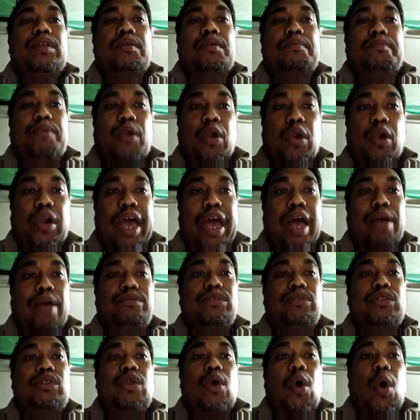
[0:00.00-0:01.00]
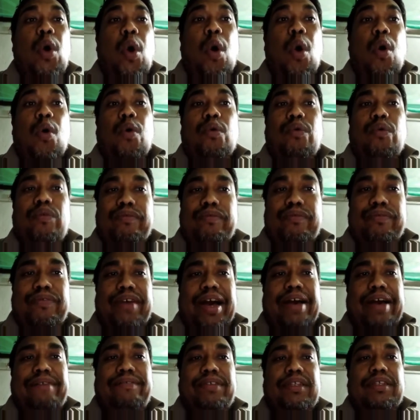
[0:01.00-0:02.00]
pronounced O,
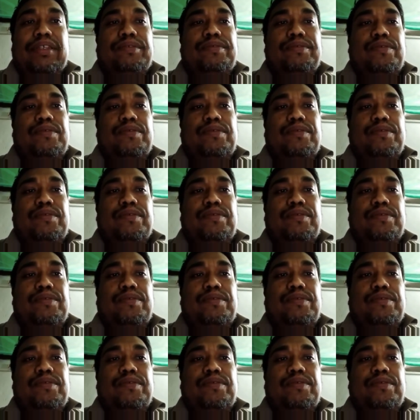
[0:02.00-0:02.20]
vowel.